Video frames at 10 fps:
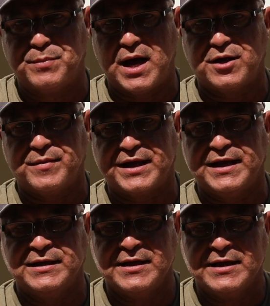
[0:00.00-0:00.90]
bottom
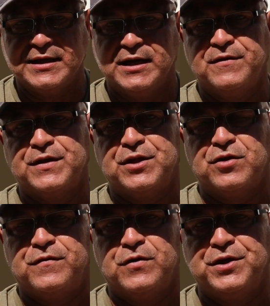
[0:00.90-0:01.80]
again, leave it
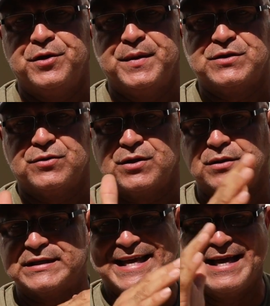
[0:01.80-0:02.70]
there for a little bit so
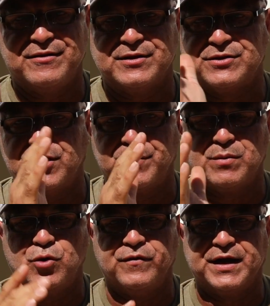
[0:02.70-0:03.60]
the tail is going to
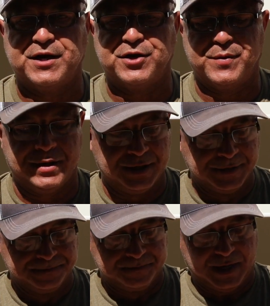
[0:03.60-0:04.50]
be moving a little bit,
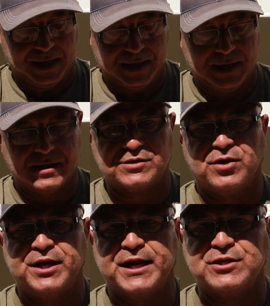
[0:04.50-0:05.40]
and it's
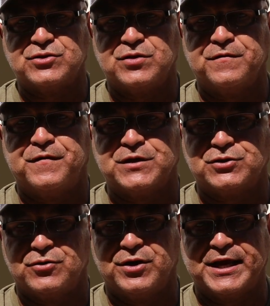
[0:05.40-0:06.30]
going to get you some
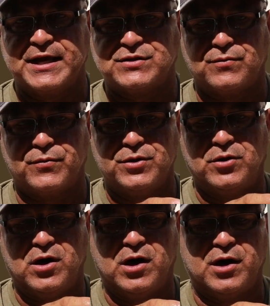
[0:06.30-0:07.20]
fish. You're going to get some
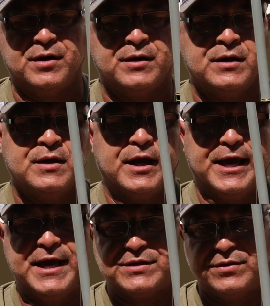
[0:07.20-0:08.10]
real hard
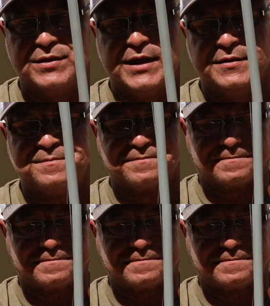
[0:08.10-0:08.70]
hits on that.